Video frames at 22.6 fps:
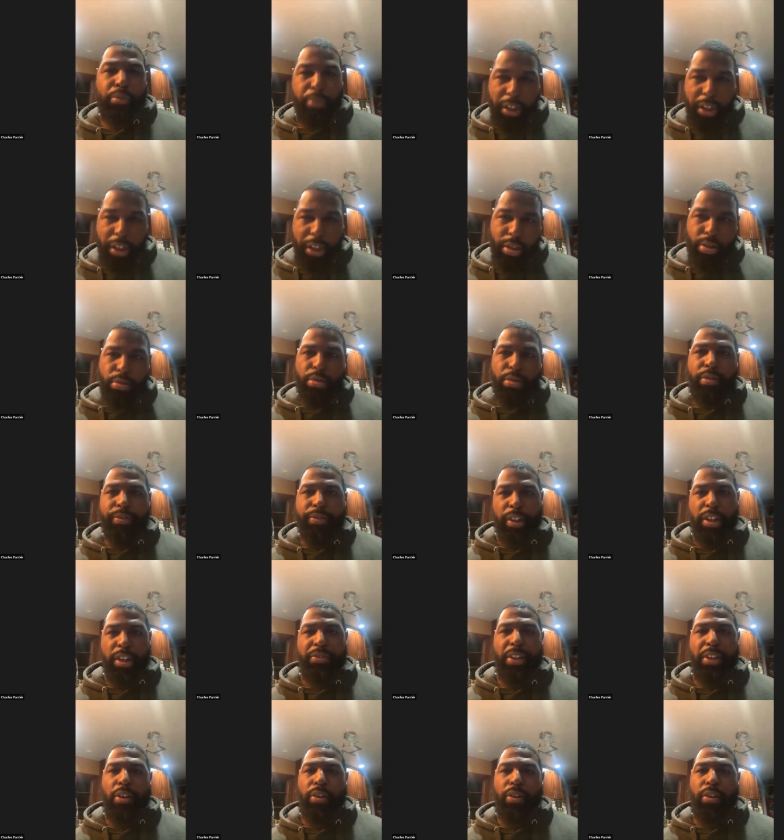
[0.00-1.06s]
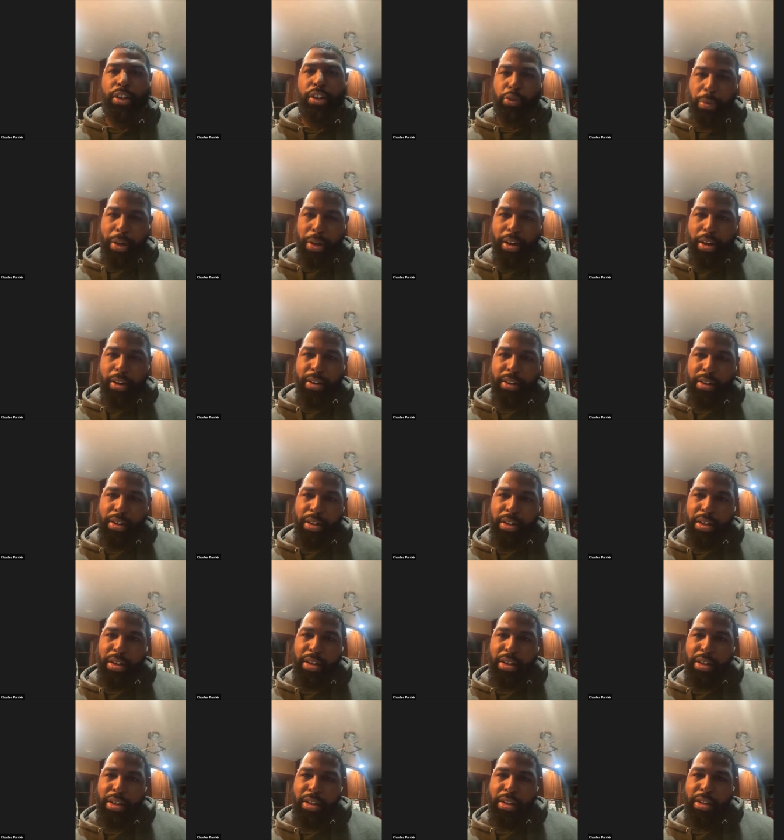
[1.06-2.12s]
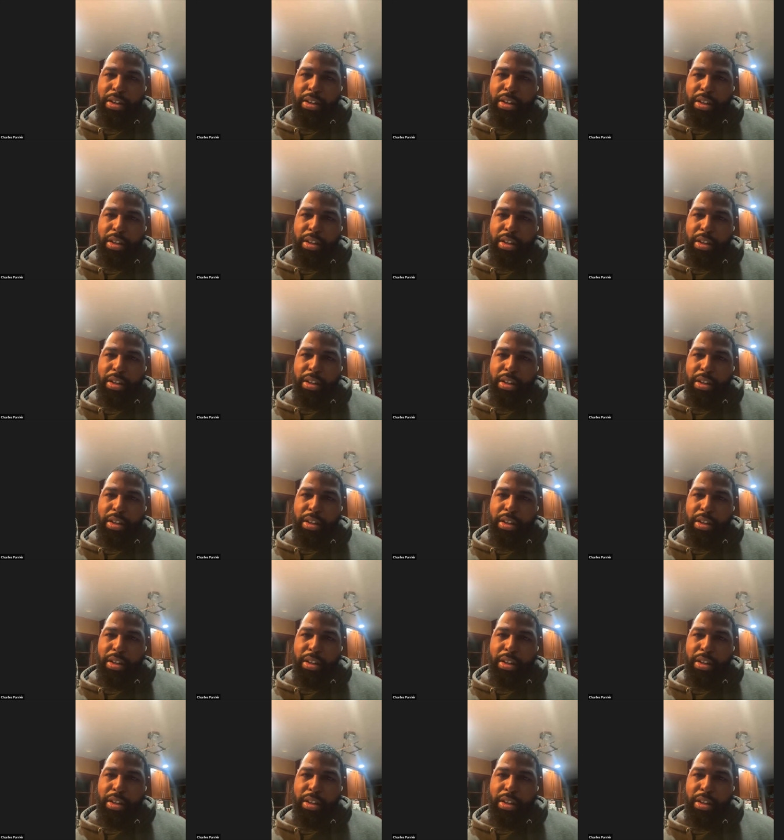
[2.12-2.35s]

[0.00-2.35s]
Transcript: actually can be made with gluten-free flour as well.